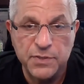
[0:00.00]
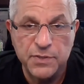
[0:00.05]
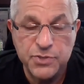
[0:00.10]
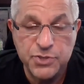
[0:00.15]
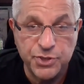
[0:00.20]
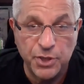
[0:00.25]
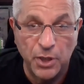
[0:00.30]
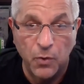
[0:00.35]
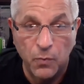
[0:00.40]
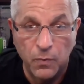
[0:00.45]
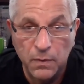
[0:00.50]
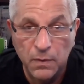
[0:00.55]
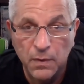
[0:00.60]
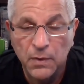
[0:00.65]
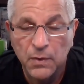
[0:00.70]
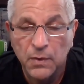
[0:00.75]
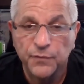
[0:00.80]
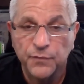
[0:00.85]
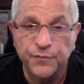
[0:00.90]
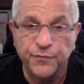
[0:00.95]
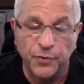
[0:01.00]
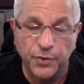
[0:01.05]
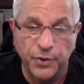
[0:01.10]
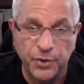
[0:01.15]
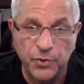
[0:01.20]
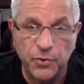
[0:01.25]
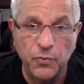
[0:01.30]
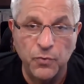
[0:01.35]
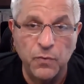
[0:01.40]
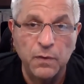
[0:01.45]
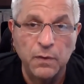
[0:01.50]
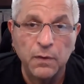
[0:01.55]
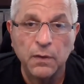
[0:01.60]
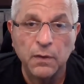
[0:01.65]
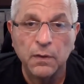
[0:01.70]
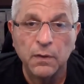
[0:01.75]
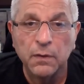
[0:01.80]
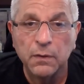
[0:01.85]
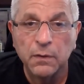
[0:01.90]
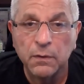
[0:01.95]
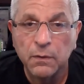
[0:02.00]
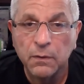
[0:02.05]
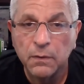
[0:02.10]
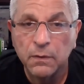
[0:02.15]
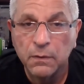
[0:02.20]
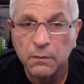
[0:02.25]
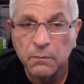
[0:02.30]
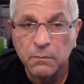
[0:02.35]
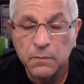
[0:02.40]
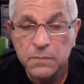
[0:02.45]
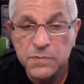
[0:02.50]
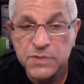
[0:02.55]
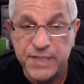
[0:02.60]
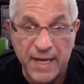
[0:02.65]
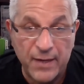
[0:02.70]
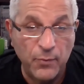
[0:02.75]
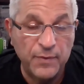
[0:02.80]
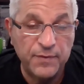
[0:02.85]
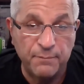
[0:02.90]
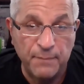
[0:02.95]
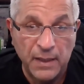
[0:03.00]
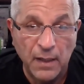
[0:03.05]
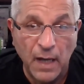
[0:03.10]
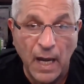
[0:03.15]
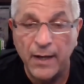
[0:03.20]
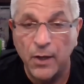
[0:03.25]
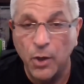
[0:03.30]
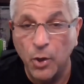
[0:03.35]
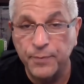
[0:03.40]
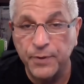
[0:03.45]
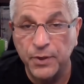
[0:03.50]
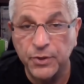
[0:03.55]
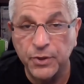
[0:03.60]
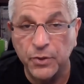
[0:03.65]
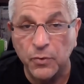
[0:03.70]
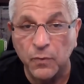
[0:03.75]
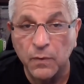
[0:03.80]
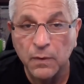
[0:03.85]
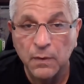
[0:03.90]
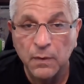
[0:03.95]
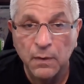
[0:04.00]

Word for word: So for you, stay with me. I hope you do.